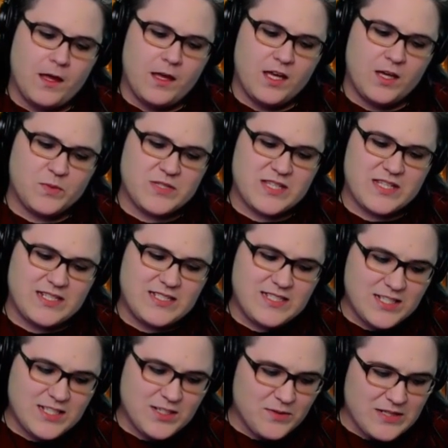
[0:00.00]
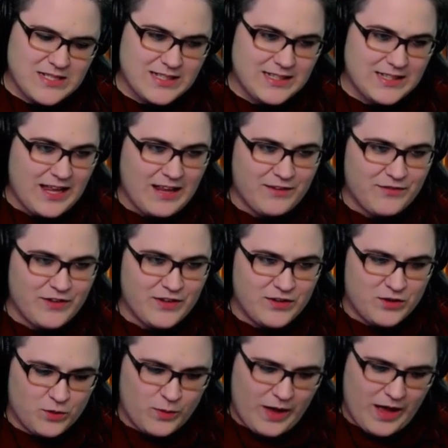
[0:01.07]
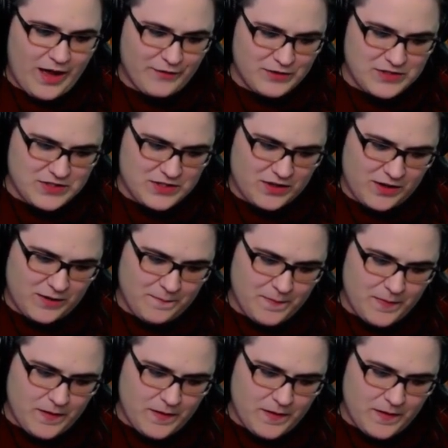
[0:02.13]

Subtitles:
He was the dearest little elephant you ever saw,